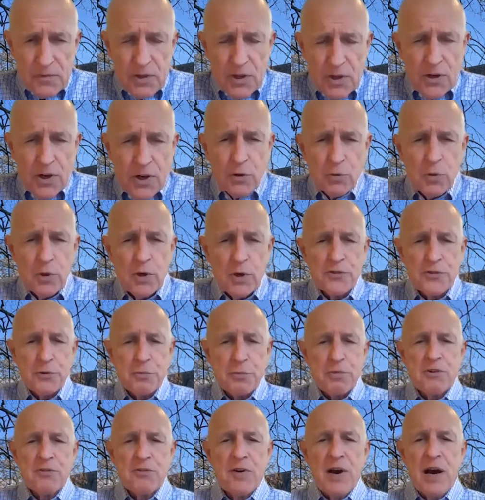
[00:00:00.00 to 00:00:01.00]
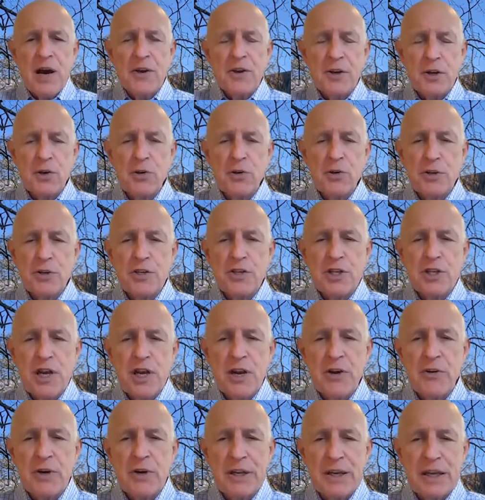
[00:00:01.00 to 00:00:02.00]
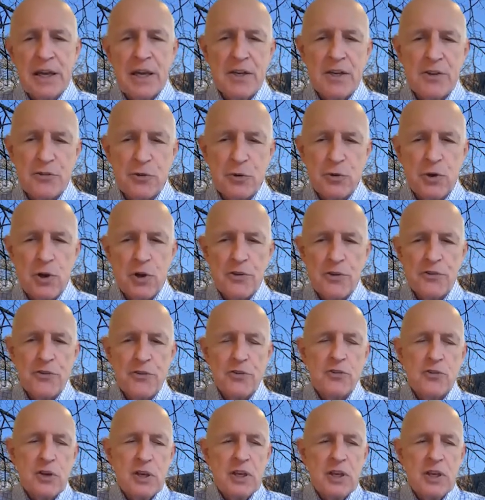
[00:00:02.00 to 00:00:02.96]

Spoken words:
In other words, a provider could share in gains or losses